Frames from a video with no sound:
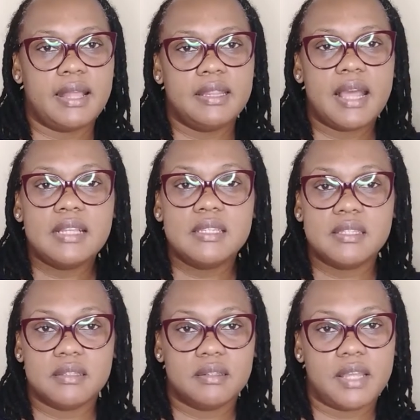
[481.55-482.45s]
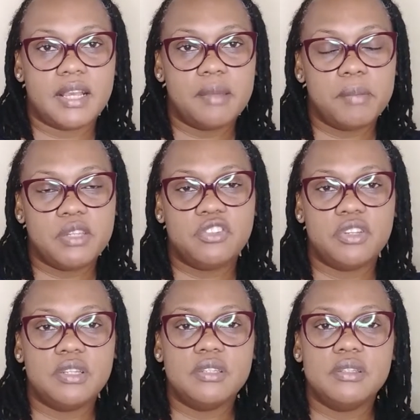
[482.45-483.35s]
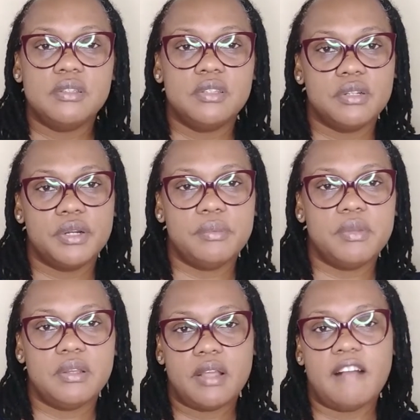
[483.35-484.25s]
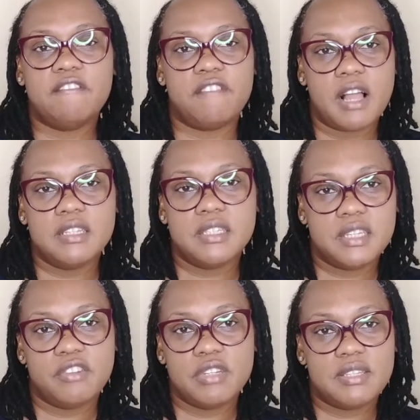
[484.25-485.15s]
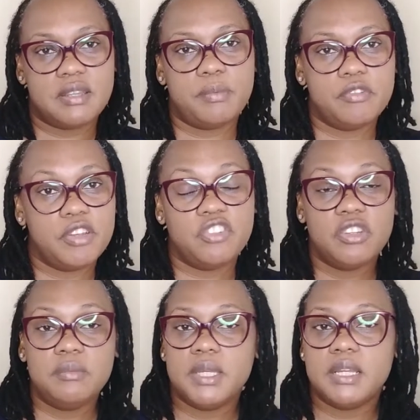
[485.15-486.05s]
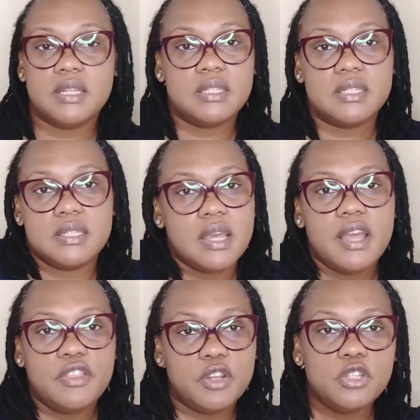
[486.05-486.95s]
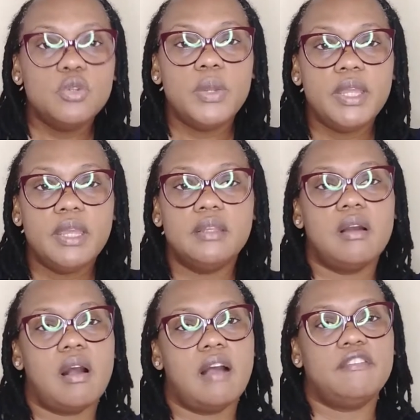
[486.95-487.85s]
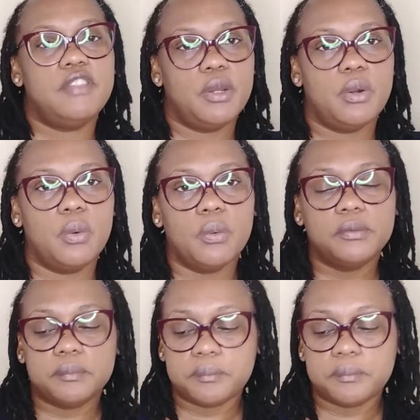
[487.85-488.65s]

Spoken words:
And that's, like I mentioned, termed a voluntary separation because they're doing it off their own.